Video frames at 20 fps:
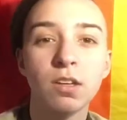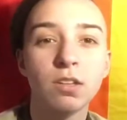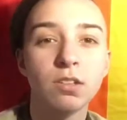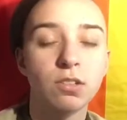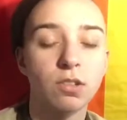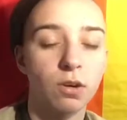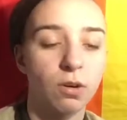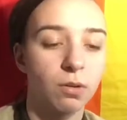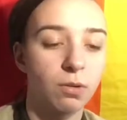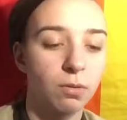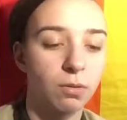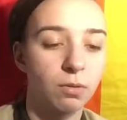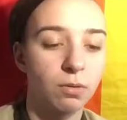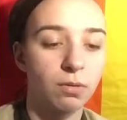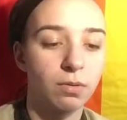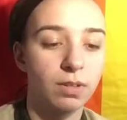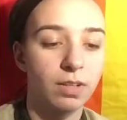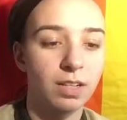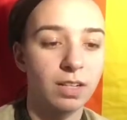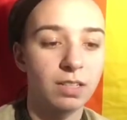So
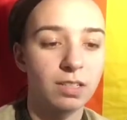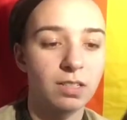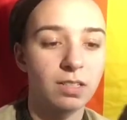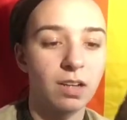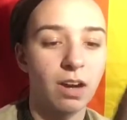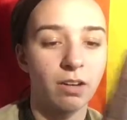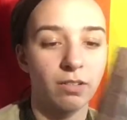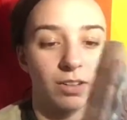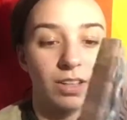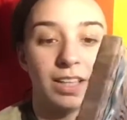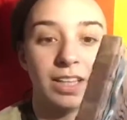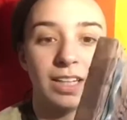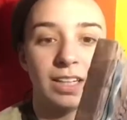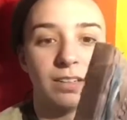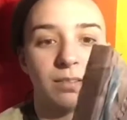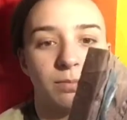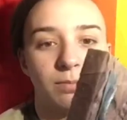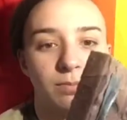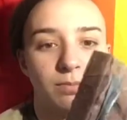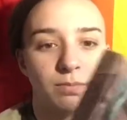it's not really
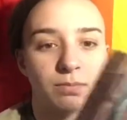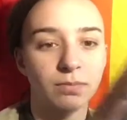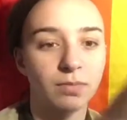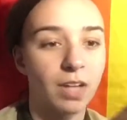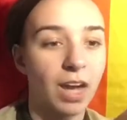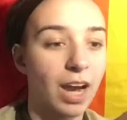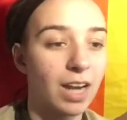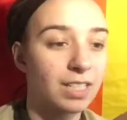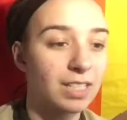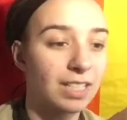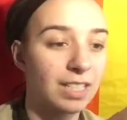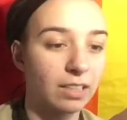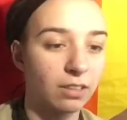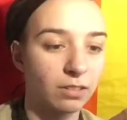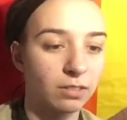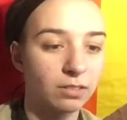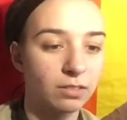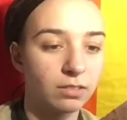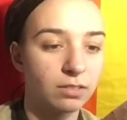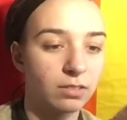ideal
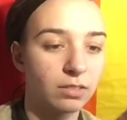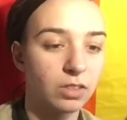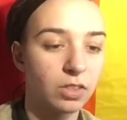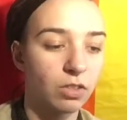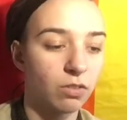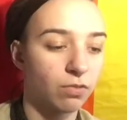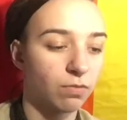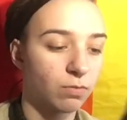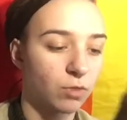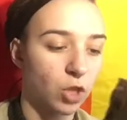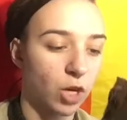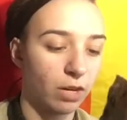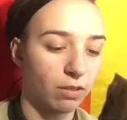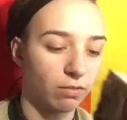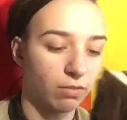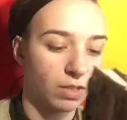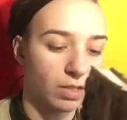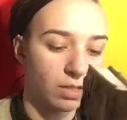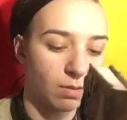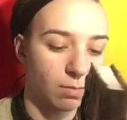to try to
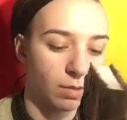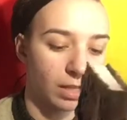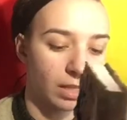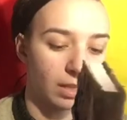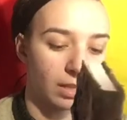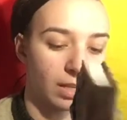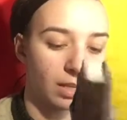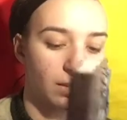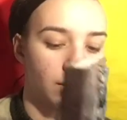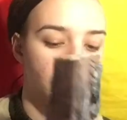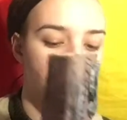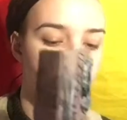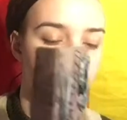fit something in there.